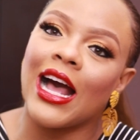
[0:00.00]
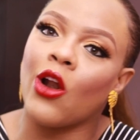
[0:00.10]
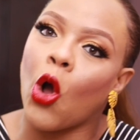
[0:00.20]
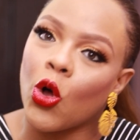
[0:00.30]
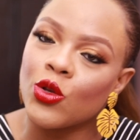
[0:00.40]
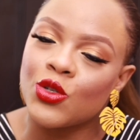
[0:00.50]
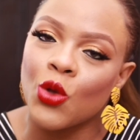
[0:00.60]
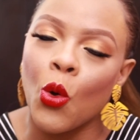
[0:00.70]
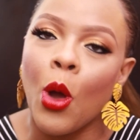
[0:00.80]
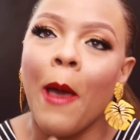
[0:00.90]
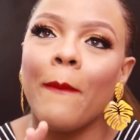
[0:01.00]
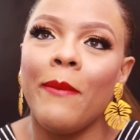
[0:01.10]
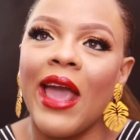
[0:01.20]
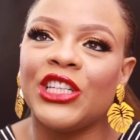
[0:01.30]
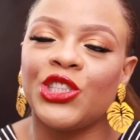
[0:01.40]
and also
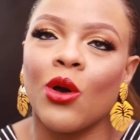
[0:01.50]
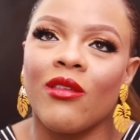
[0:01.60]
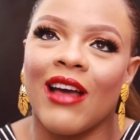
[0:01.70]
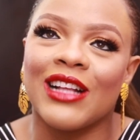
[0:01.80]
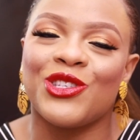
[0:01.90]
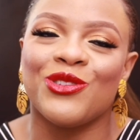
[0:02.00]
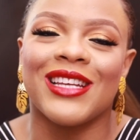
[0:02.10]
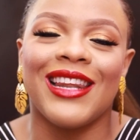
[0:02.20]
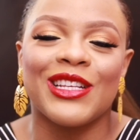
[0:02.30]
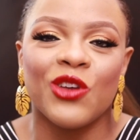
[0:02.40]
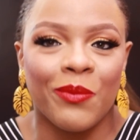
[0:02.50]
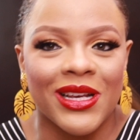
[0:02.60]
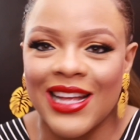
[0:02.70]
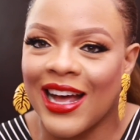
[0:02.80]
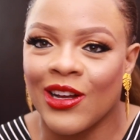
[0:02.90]
make sure that you select your
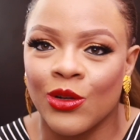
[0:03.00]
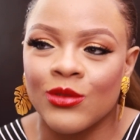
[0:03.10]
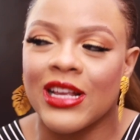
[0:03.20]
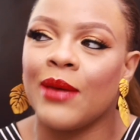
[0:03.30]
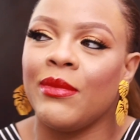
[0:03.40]
best angles.